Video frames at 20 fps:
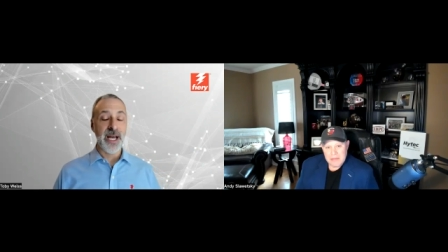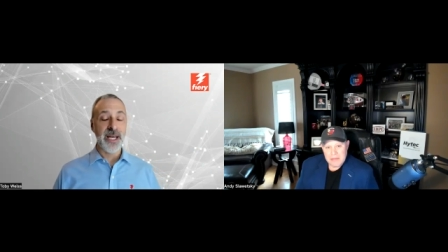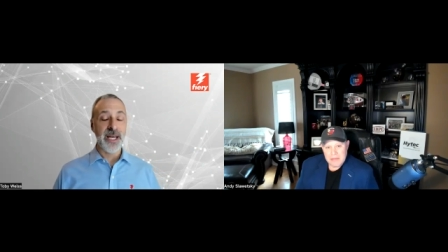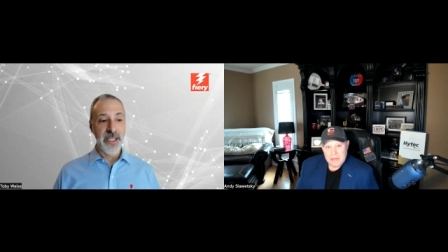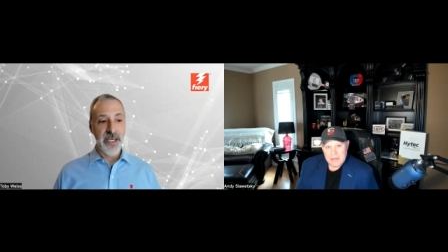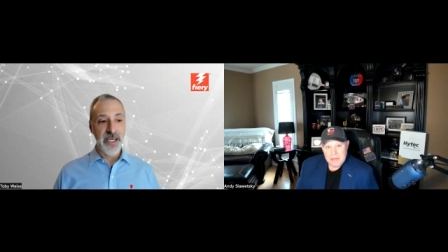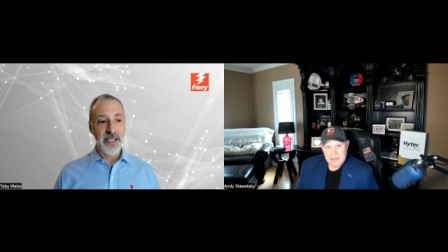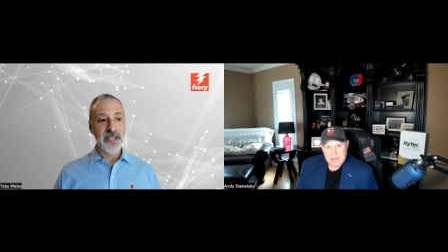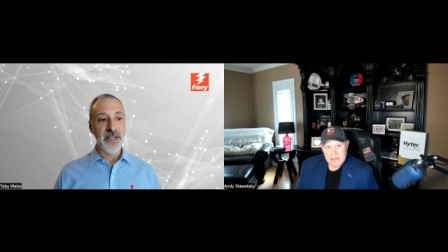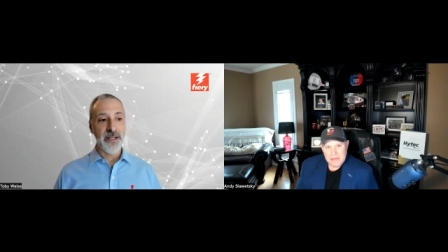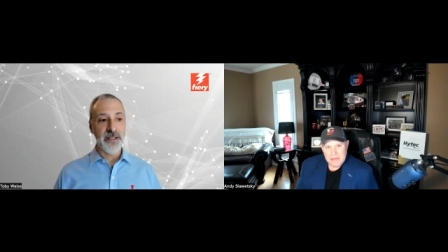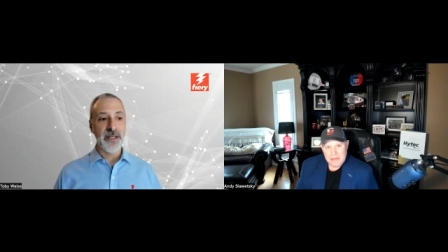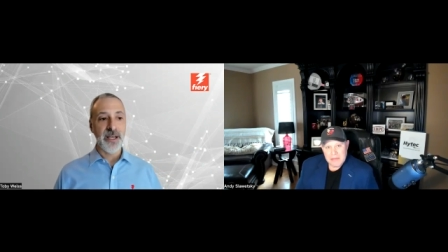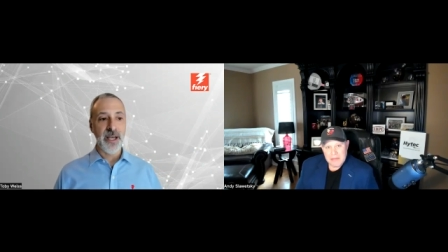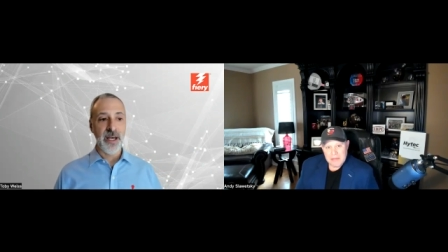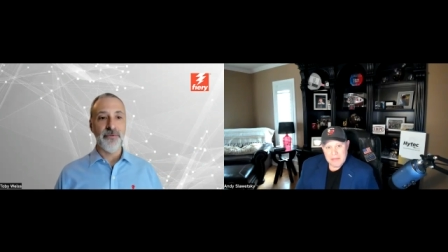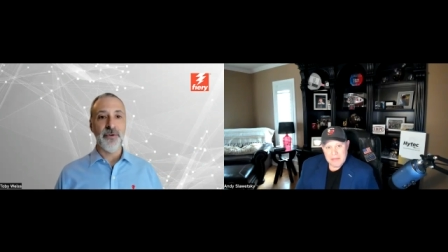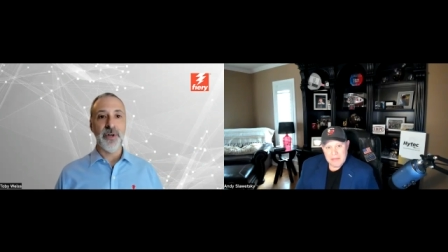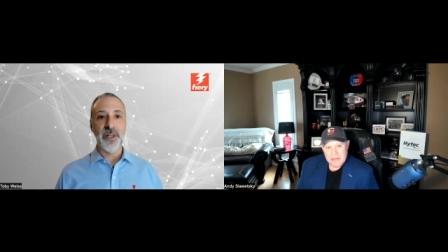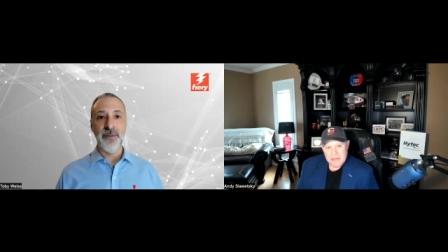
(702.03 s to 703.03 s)
I think can
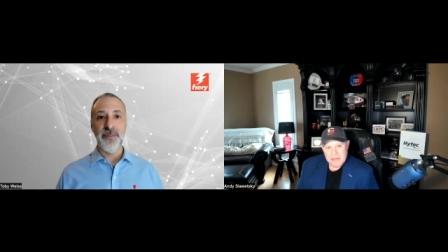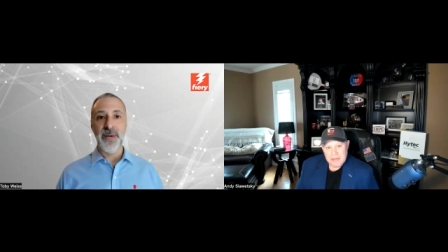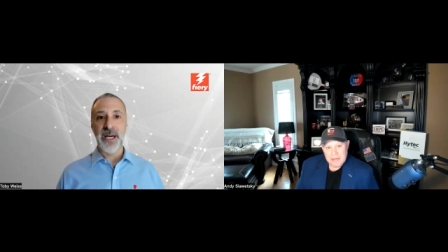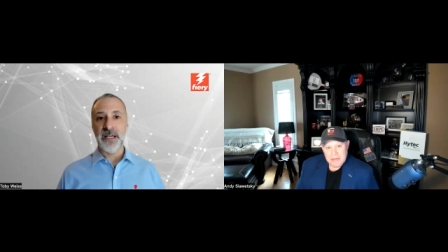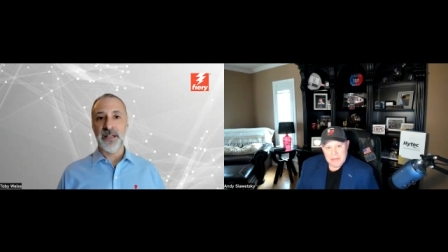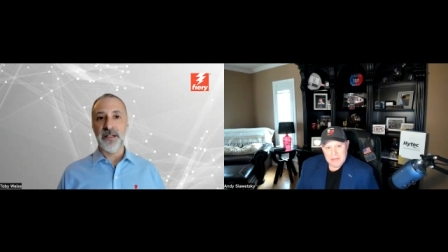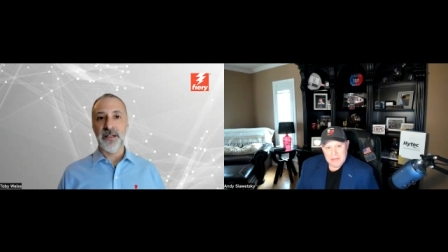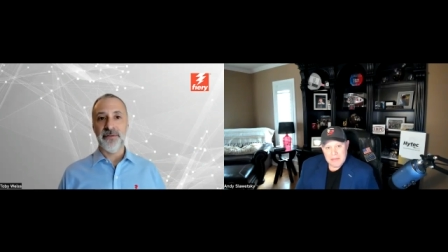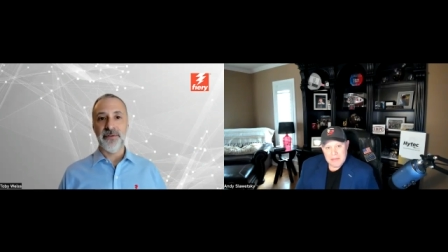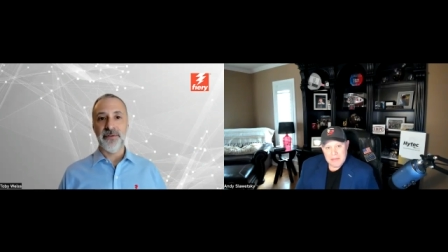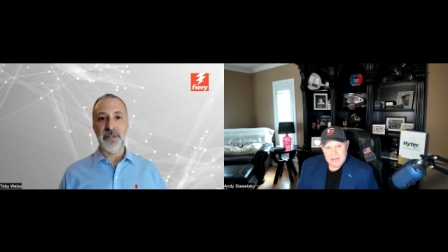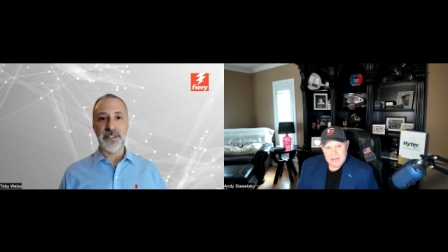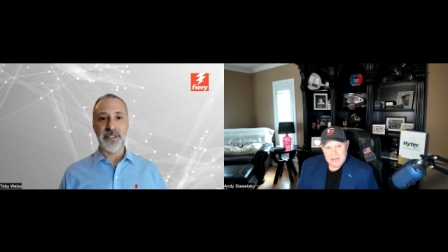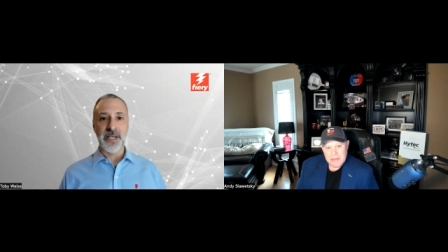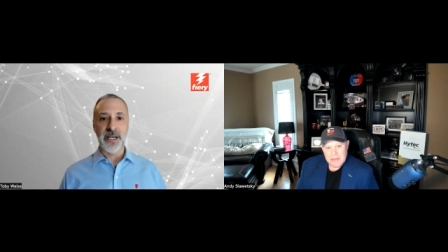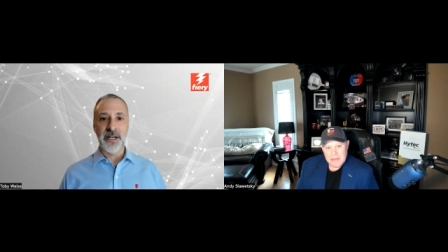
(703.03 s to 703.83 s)
really make a difference.